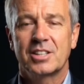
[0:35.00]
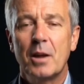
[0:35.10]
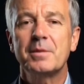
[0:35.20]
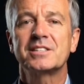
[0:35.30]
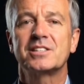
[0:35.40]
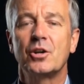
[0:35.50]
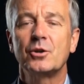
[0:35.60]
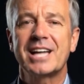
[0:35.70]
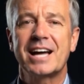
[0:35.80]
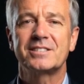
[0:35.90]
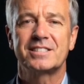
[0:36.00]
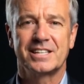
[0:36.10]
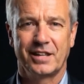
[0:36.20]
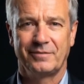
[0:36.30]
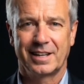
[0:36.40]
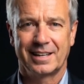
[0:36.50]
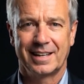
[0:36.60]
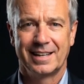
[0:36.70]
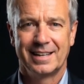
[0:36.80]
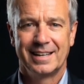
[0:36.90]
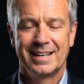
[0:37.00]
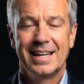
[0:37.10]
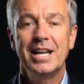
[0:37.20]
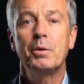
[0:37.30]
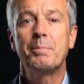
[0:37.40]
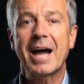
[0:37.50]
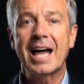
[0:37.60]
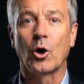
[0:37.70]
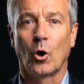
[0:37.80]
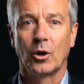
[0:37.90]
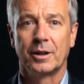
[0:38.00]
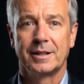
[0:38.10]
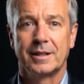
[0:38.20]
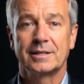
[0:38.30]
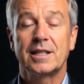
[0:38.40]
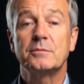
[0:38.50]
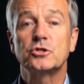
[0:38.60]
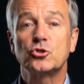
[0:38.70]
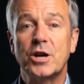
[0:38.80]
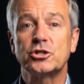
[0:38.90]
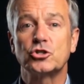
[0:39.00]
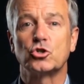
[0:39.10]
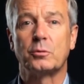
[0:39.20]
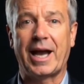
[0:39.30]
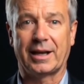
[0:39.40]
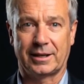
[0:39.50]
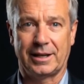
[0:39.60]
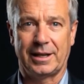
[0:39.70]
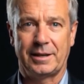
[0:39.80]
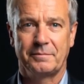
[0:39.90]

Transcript: Time can slow down significantly. Near a black hole, time stretches dramatically.